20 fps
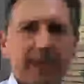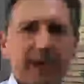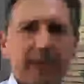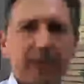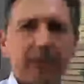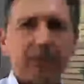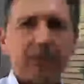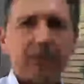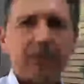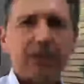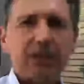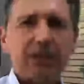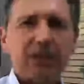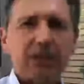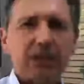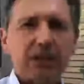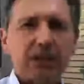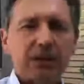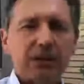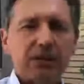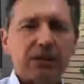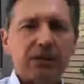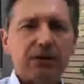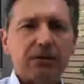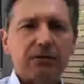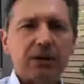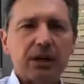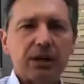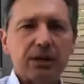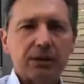And when your reading glasses
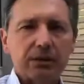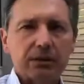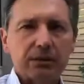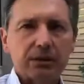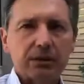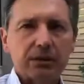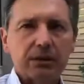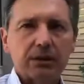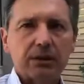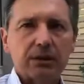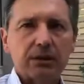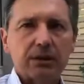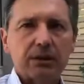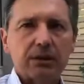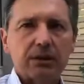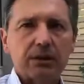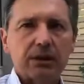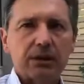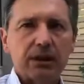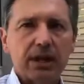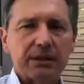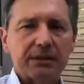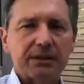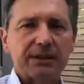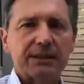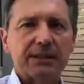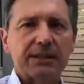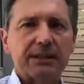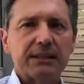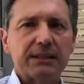are on, you cannot
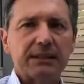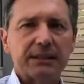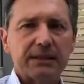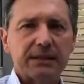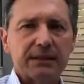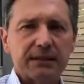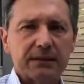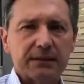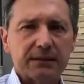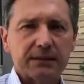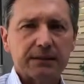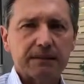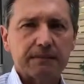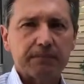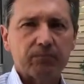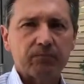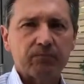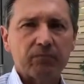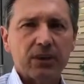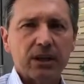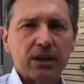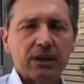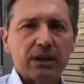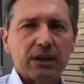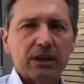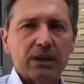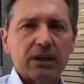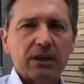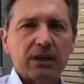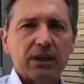see in the distance.
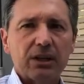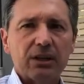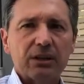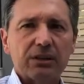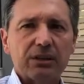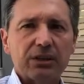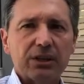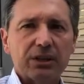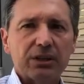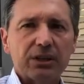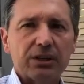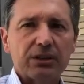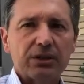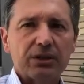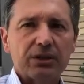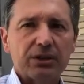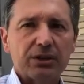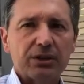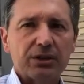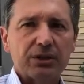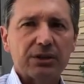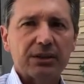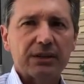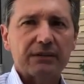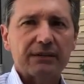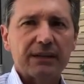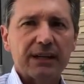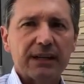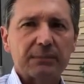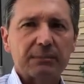There are surgical solutions
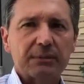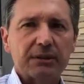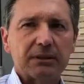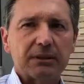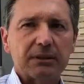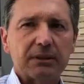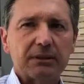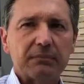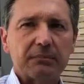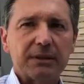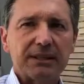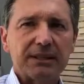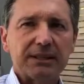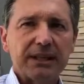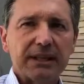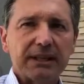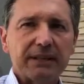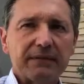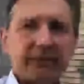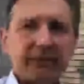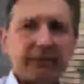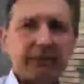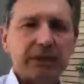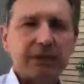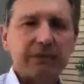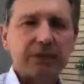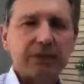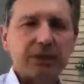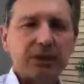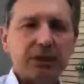available, but none of them
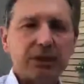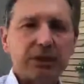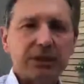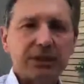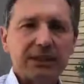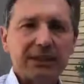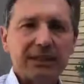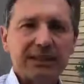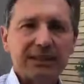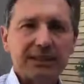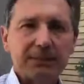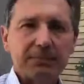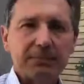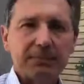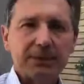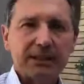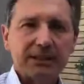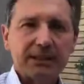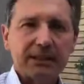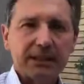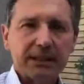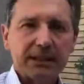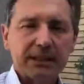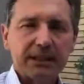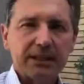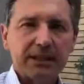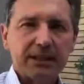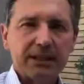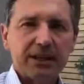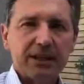have included the
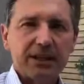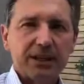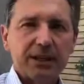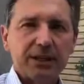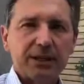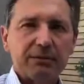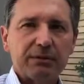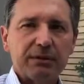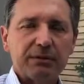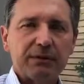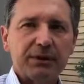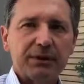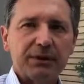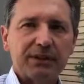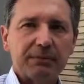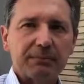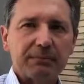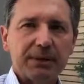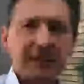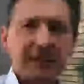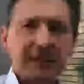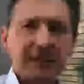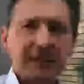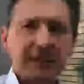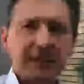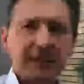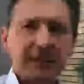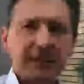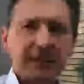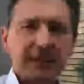simplicity, the
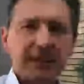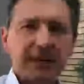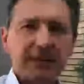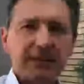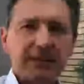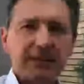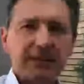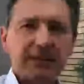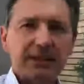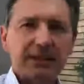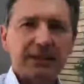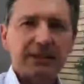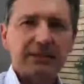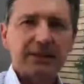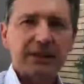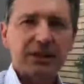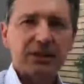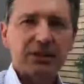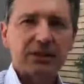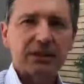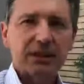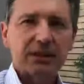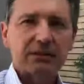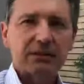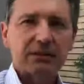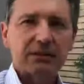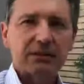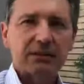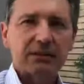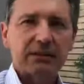reversibility, and the satisfaction
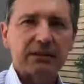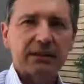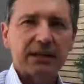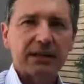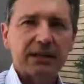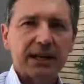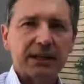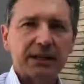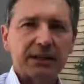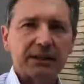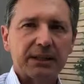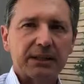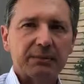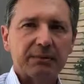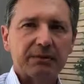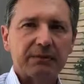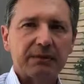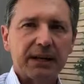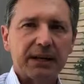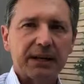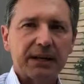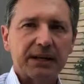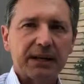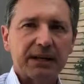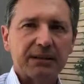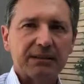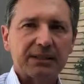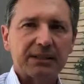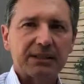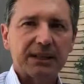levels that Alitex provided
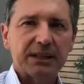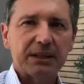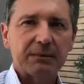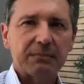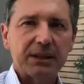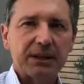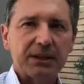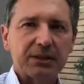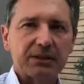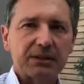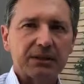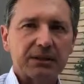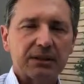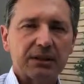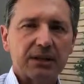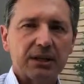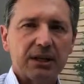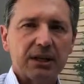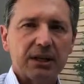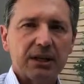our study patients.